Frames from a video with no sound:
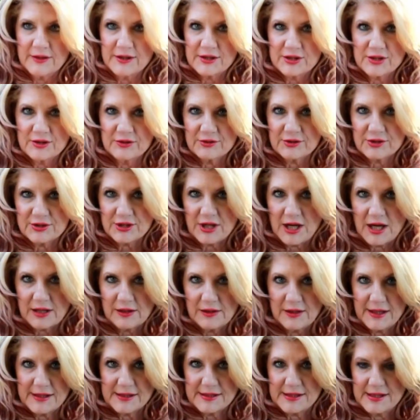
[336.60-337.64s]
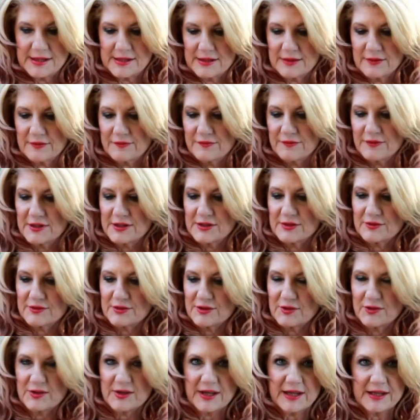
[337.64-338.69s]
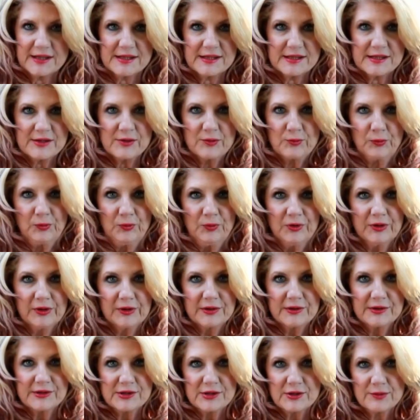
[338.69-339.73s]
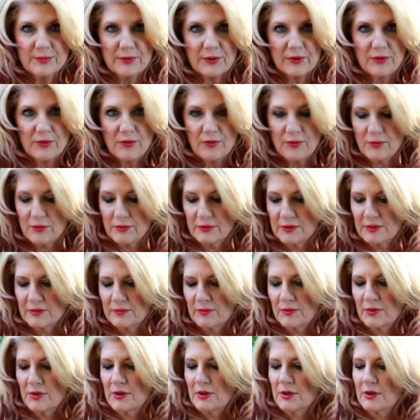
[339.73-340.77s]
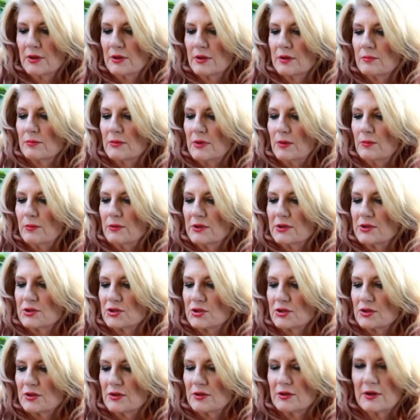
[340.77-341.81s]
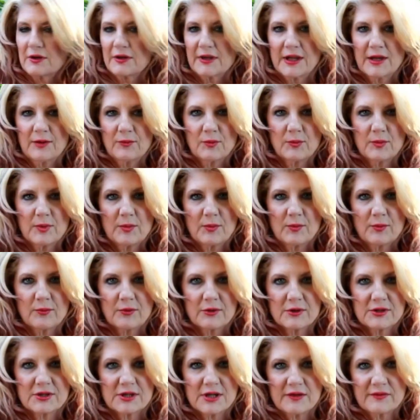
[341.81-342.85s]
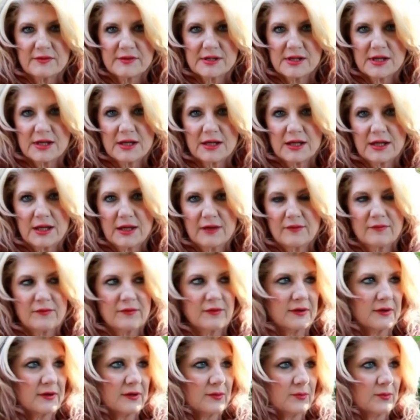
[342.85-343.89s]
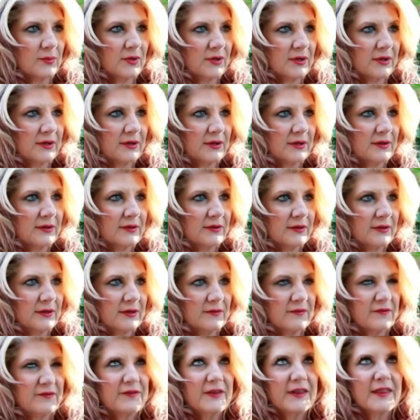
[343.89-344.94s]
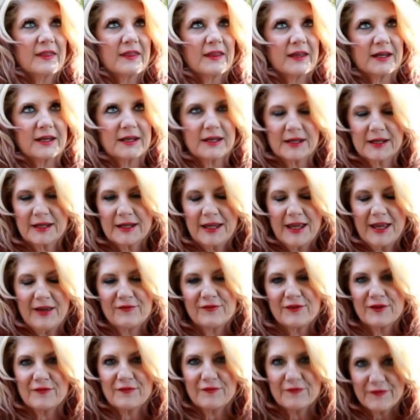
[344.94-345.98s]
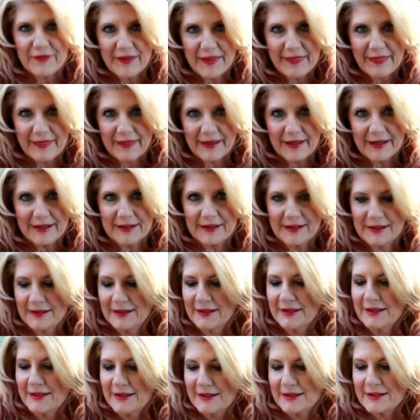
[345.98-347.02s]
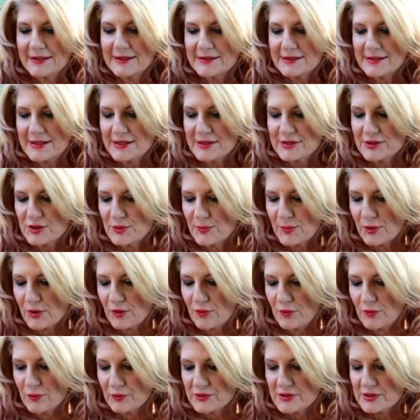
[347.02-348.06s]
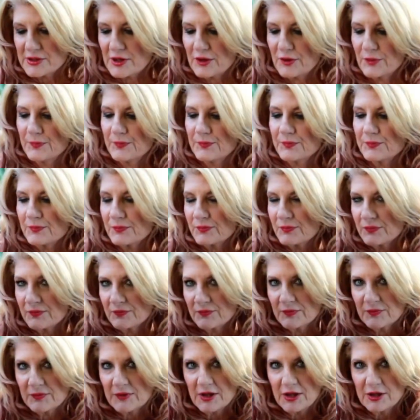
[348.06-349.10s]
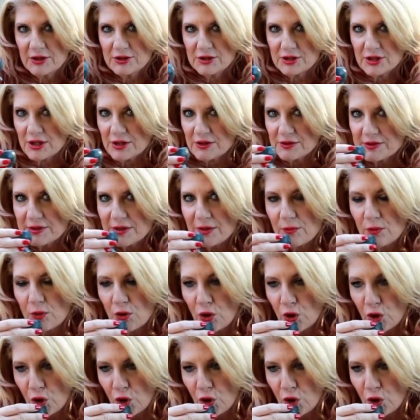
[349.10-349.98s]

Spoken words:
This little shot glass stays in the freezer so it gets really super cold. Really sure, I can't remember where Jeff said it came from. Finland. It came from Finland and it stays super cold. So, cheers.